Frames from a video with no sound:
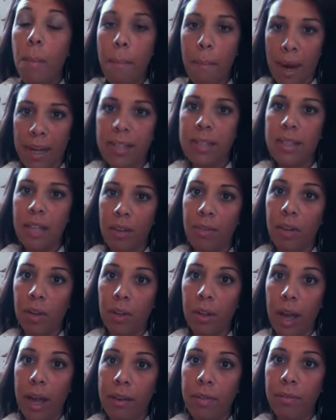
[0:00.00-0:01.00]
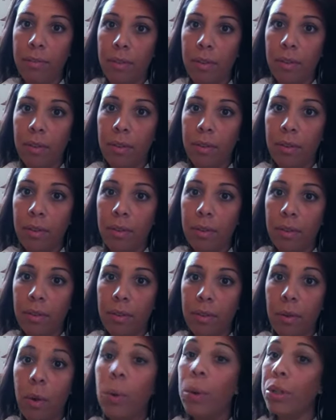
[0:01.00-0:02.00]
might save your life
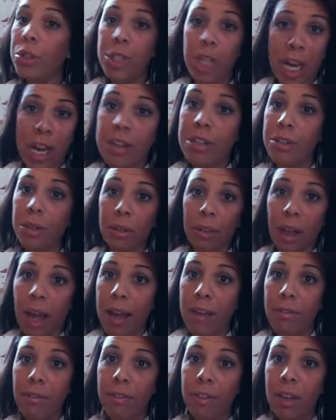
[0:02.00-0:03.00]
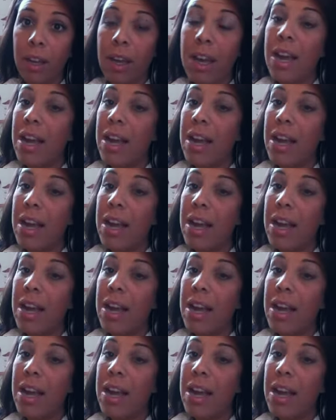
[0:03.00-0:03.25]
or change your life.